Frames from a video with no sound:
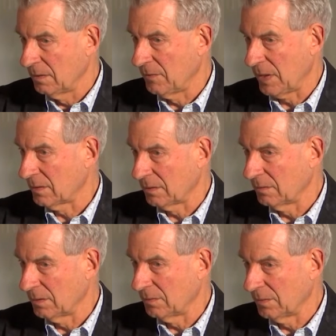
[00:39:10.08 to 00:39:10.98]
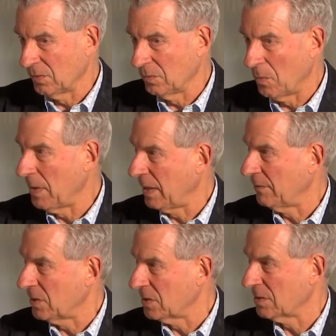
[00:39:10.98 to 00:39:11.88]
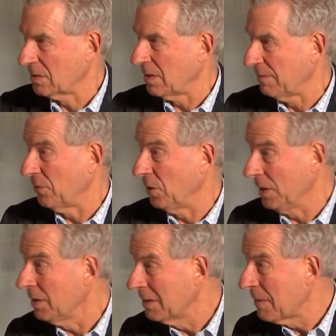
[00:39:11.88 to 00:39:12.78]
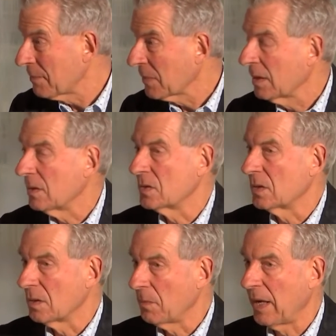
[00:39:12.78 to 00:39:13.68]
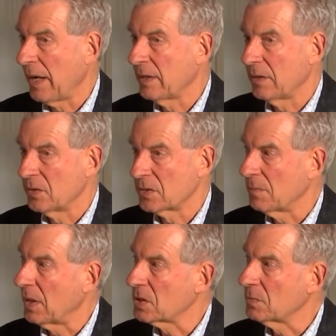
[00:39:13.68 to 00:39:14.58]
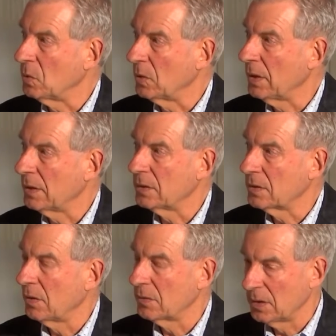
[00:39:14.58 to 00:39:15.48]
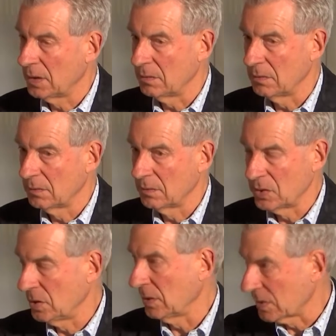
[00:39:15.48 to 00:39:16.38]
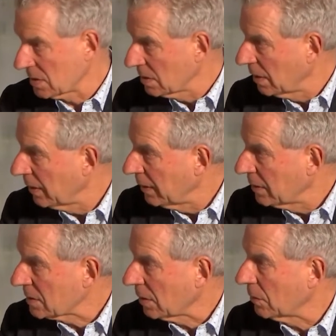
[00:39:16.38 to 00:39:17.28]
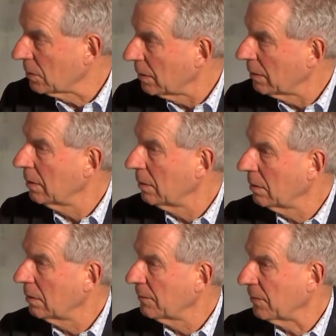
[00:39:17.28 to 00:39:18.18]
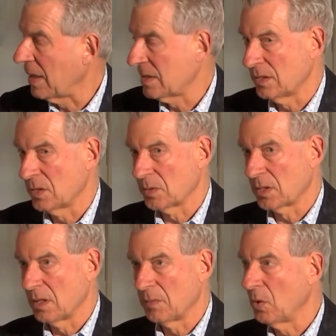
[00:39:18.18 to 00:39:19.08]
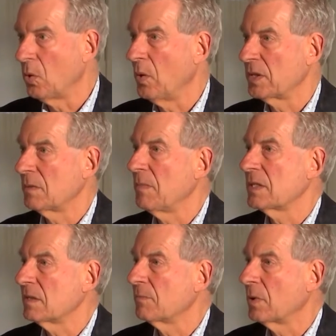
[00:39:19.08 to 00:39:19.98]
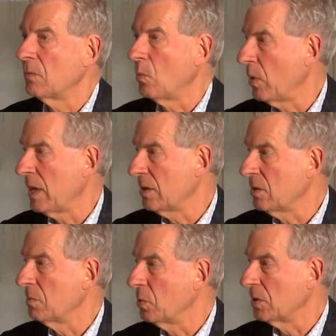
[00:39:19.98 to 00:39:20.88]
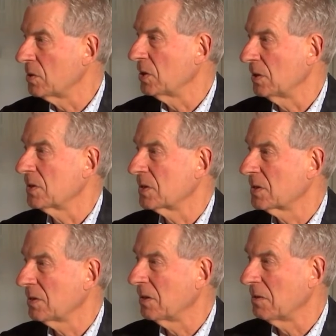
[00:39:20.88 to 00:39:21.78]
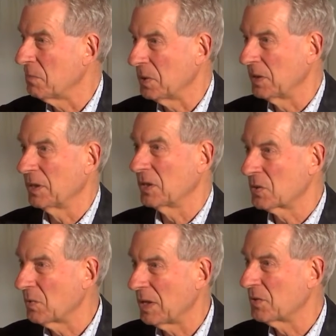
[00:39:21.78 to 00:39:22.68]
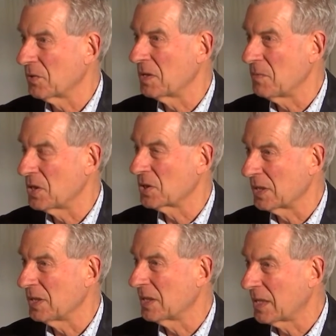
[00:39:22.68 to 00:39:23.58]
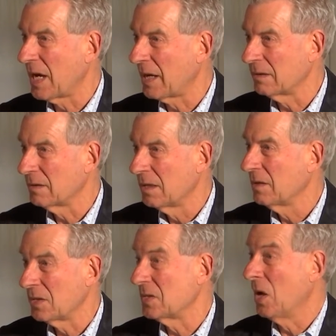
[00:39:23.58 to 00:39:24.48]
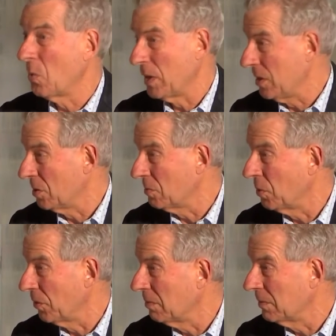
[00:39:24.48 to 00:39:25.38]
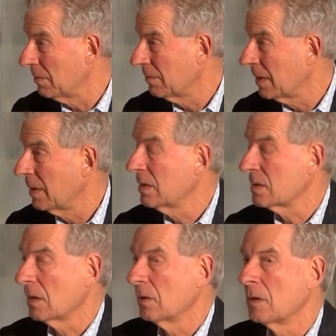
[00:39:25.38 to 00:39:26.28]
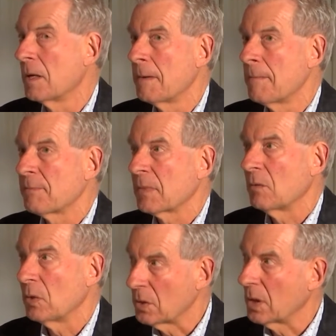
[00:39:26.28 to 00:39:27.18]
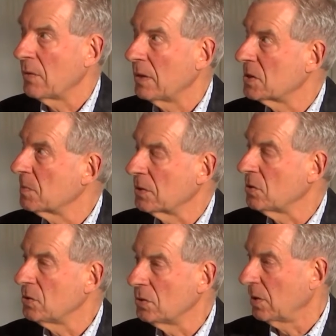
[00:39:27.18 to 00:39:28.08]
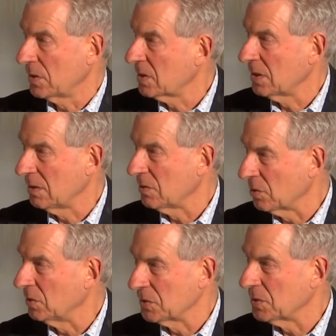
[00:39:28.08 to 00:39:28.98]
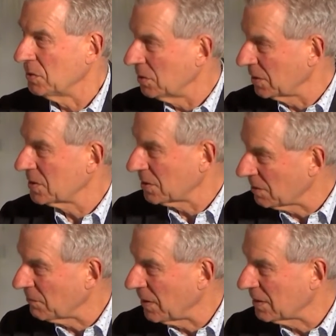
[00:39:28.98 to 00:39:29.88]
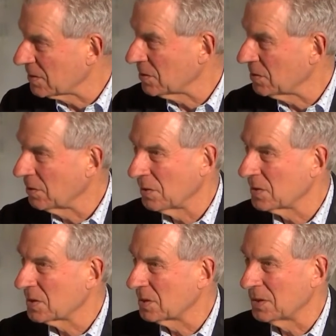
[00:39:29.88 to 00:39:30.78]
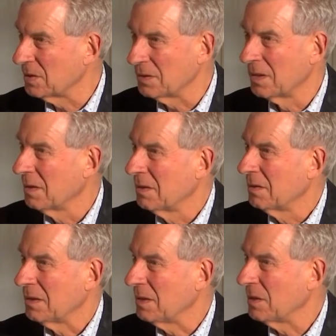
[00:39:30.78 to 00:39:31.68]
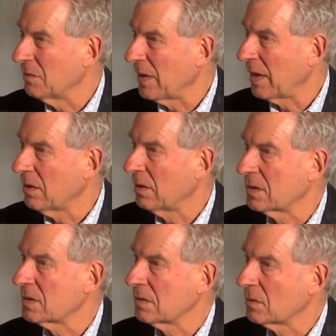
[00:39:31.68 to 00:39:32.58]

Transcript: the fact that the thermal part of it is kind of free, is that the plant areas are much smaller and you don't need the chillers. So for us, this was going to be always a massive problem. Where do you put chillers on a building that's read three-dimensionally in a garden? There's nowhere you can put them. So when you go around this building, you do not see grills, you do not see vents, you do not see any of that kind of